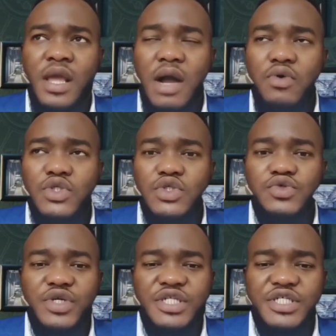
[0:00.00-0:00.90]

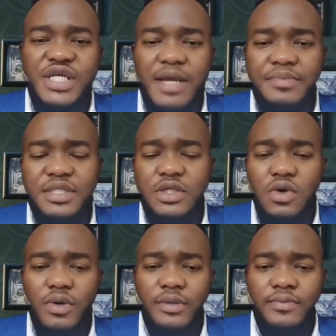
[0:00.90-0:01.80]
GMT
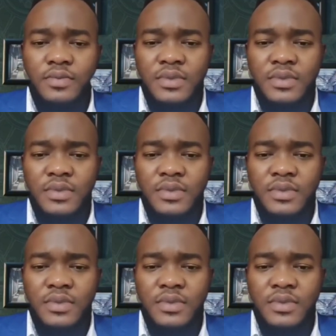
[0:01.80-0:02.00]
coin.